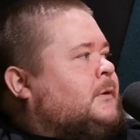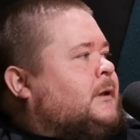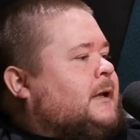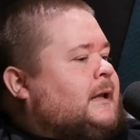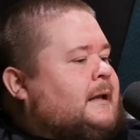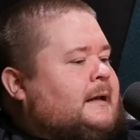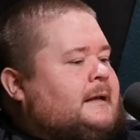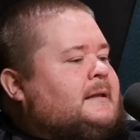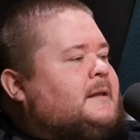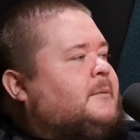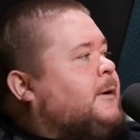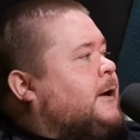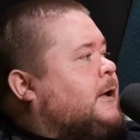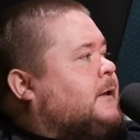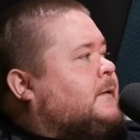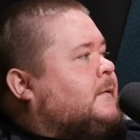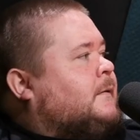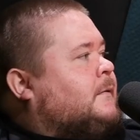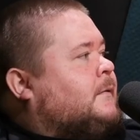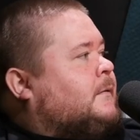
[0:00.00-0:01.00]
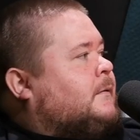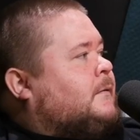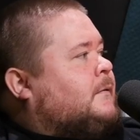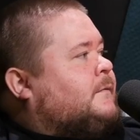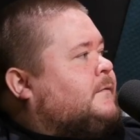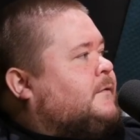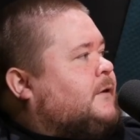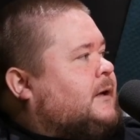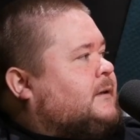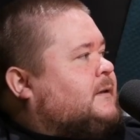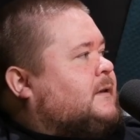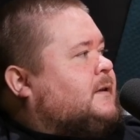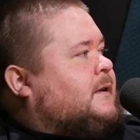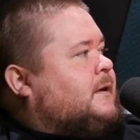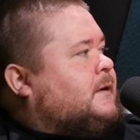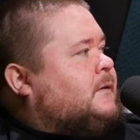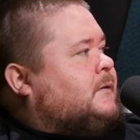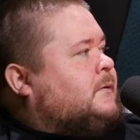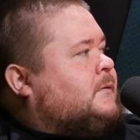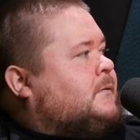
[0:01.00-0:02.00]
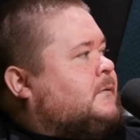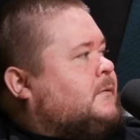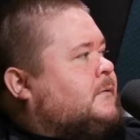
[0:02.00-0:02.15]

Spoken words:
You clean the belt if you're at the till.